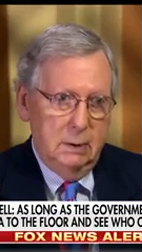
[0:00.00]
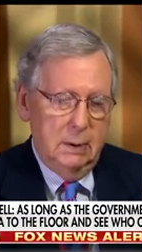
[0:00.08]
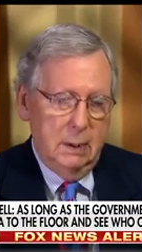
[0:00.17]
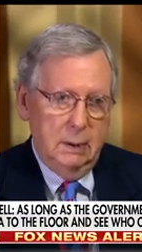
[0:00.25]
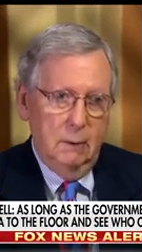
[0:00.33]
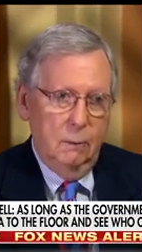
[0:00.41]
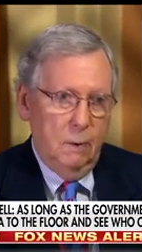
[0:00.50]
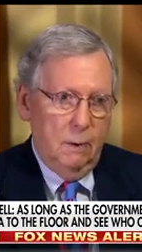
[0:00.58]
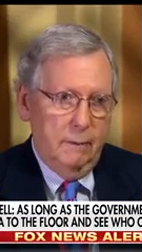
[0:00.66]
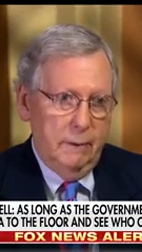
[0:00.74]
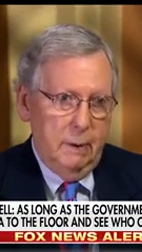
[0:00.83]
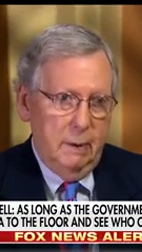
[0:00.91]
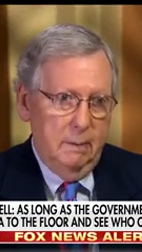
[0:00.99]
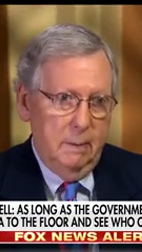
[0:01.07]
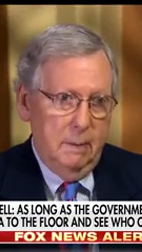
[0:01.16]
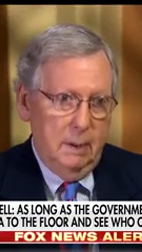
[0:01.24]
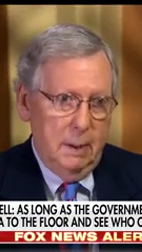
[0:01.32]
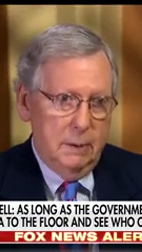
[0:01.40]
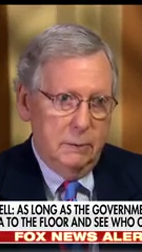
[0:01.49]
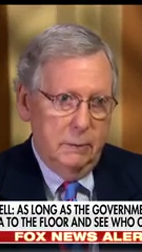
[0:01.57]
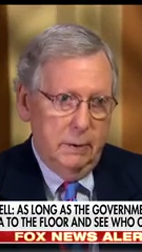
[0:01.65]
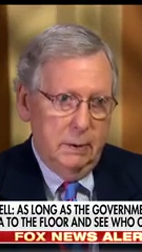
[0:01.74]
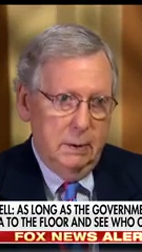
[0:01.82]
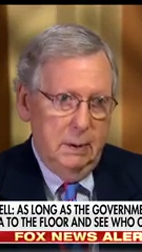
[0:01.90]
That didn't work for them last
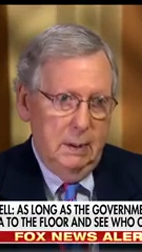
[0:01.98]
week.